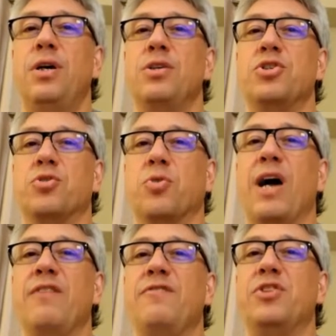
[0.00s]

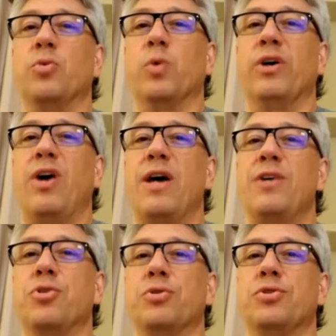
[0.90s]
Strive to
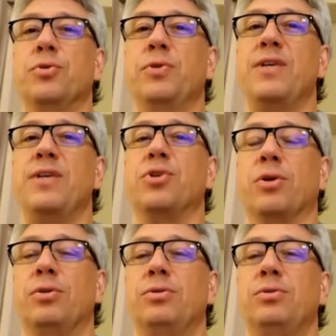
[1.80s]
realize your true
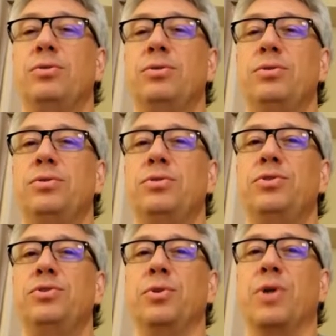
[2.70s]
nature.
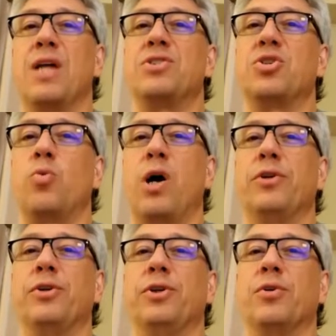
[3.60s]
Do not
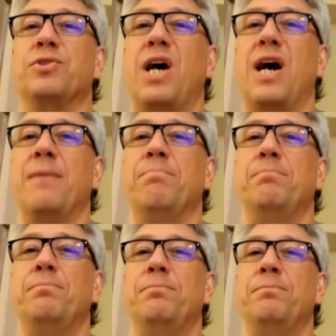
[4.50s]
squander your time
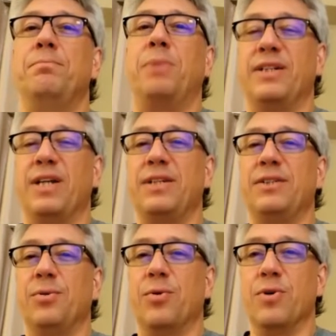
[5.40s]
by night
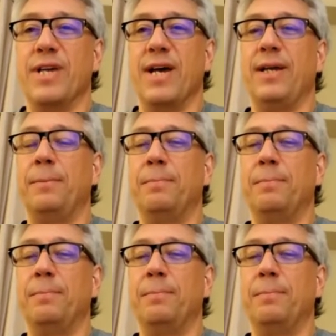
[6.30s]
or day.